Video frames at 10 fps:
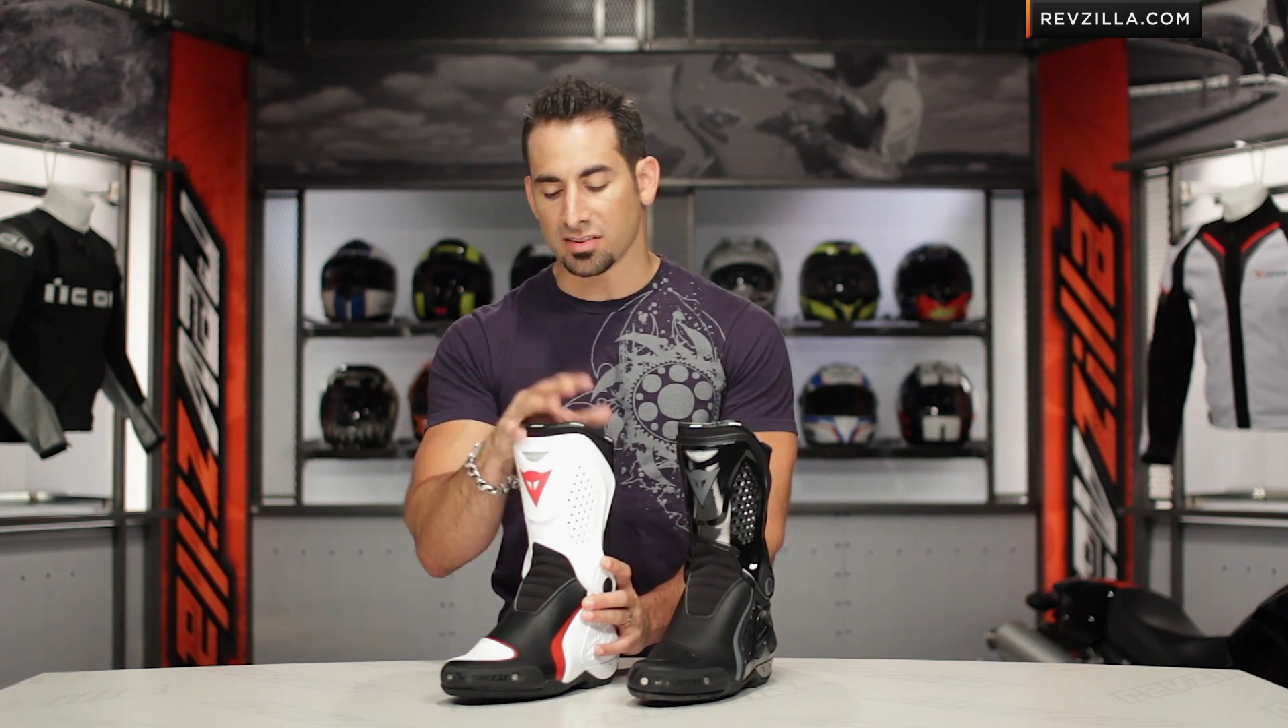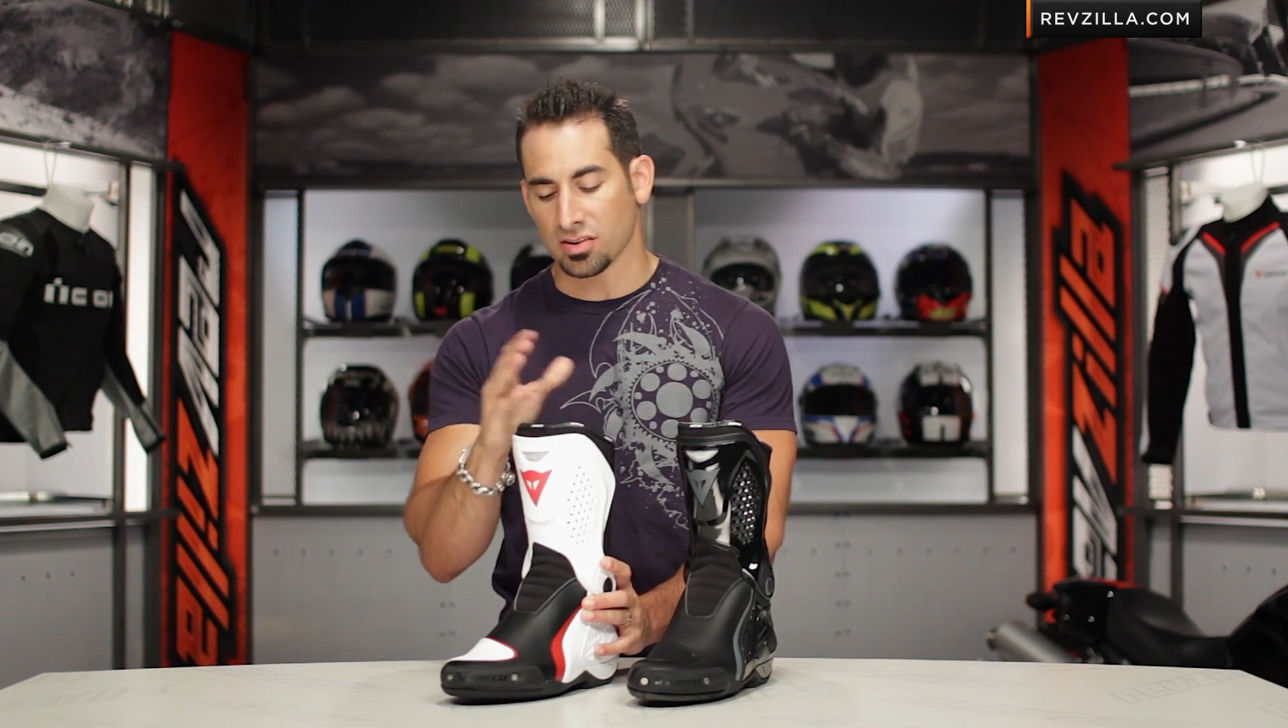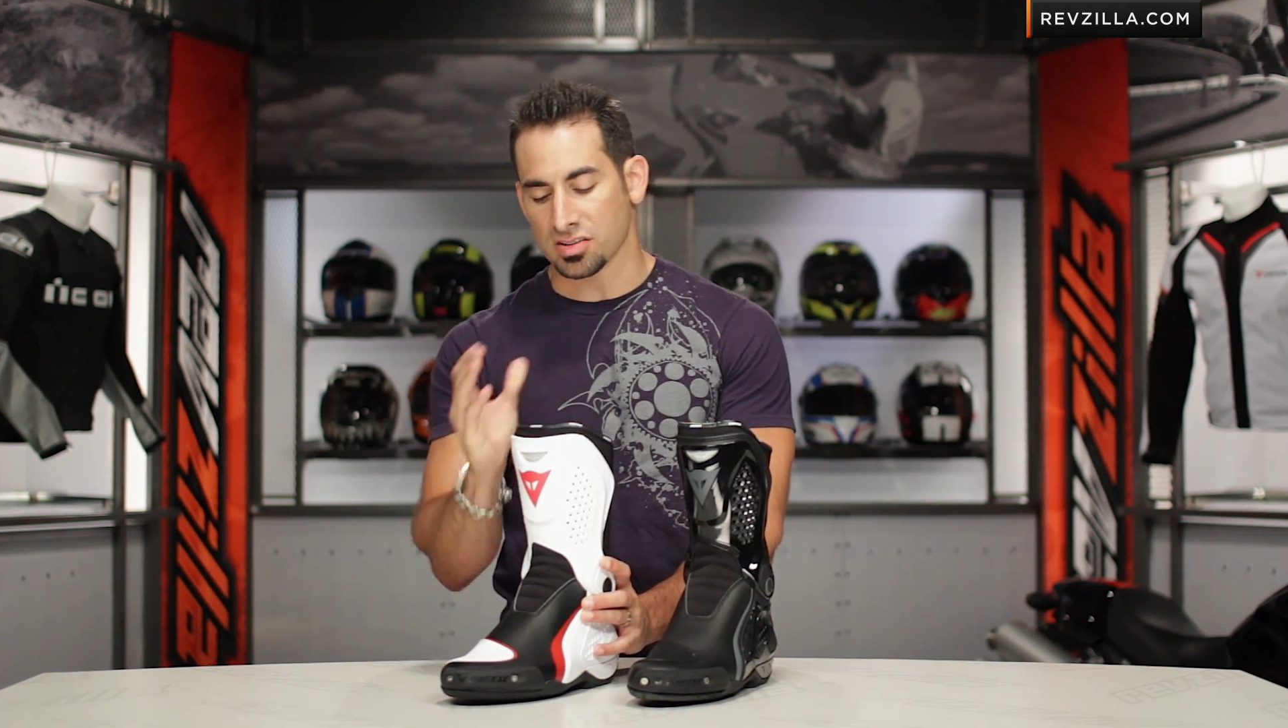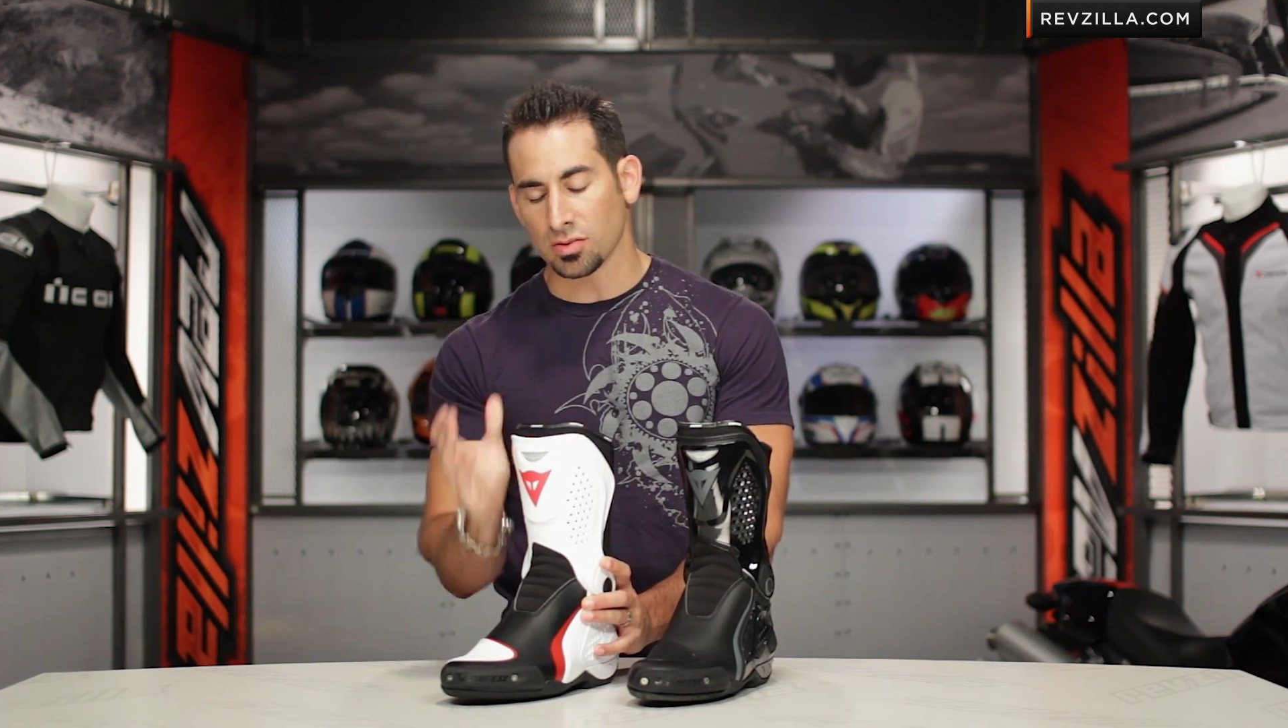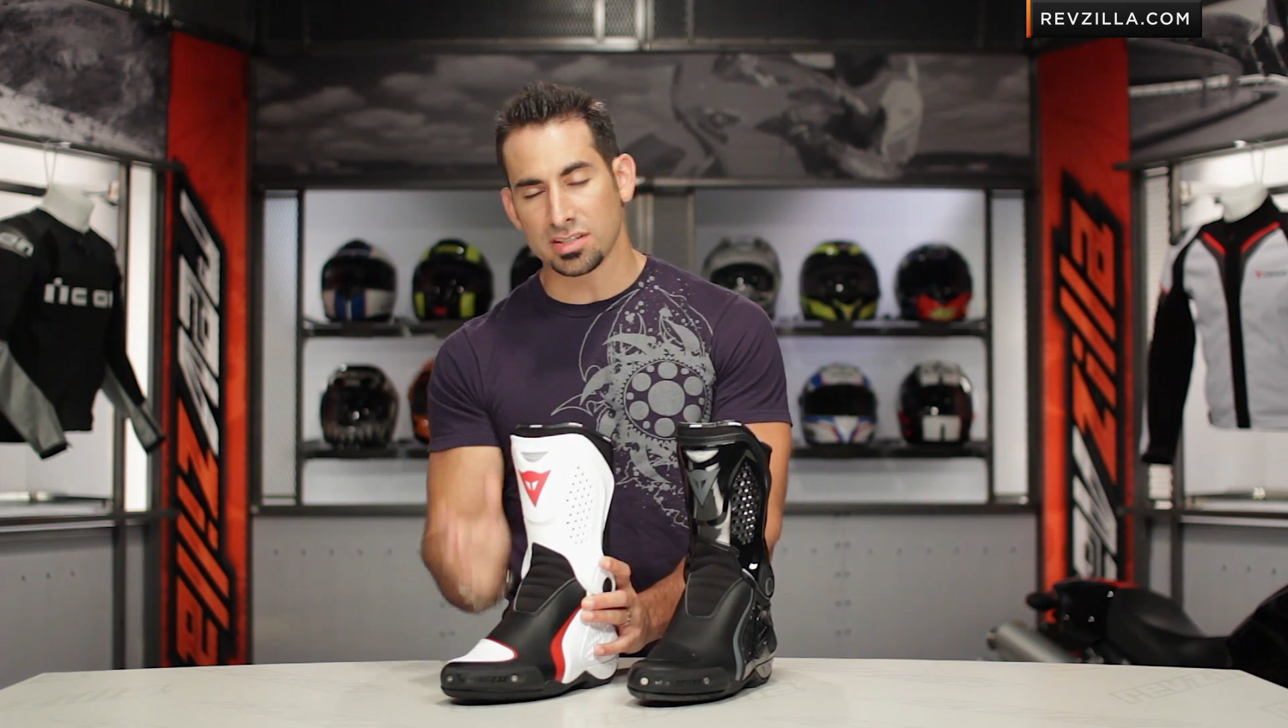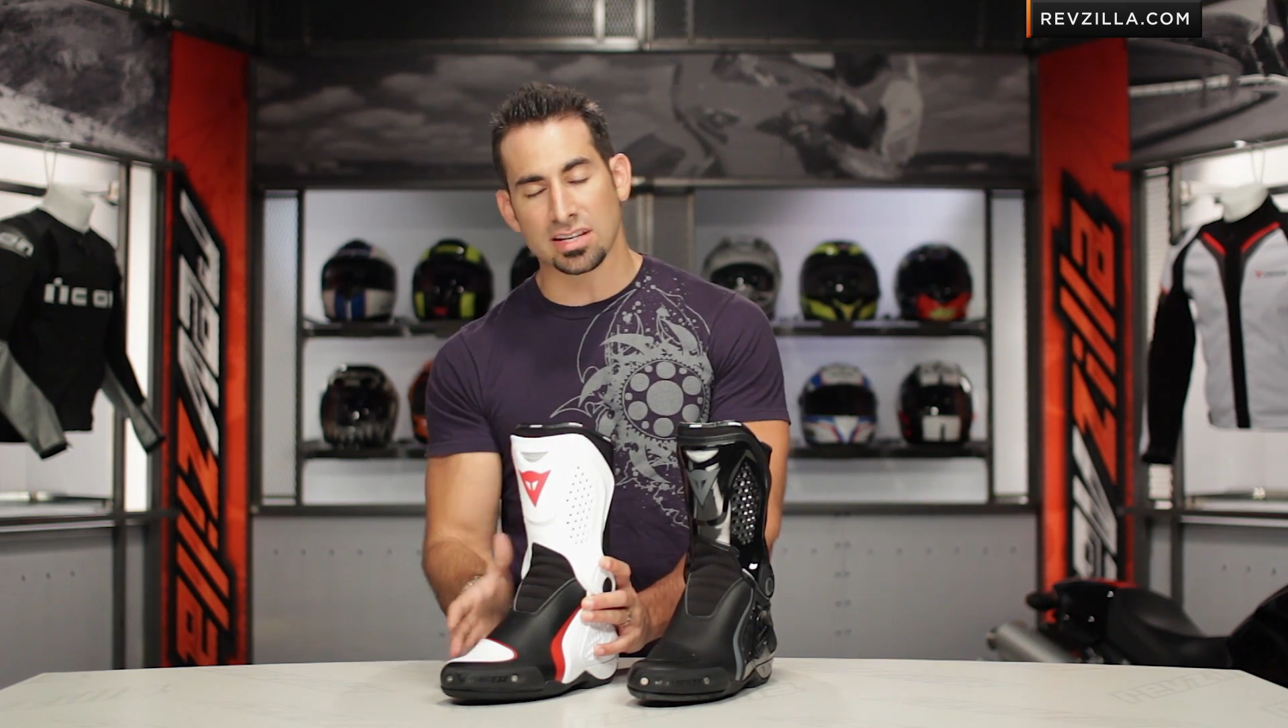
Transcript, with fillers: There's also a